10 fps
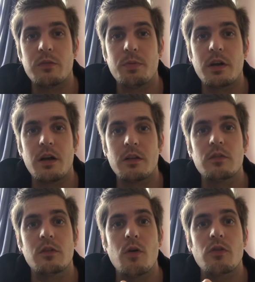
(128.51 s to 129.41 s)

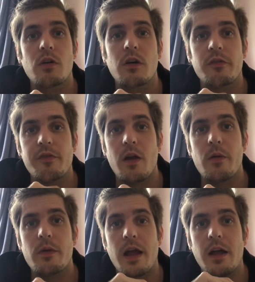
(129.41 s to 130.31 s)
because those are
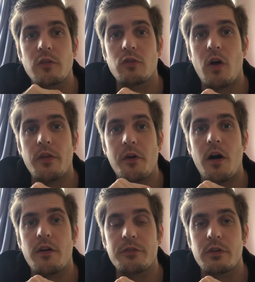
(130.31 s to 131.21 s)
very
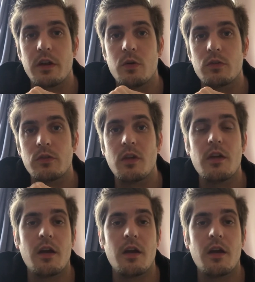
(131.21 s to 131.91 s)
sought-after hilts.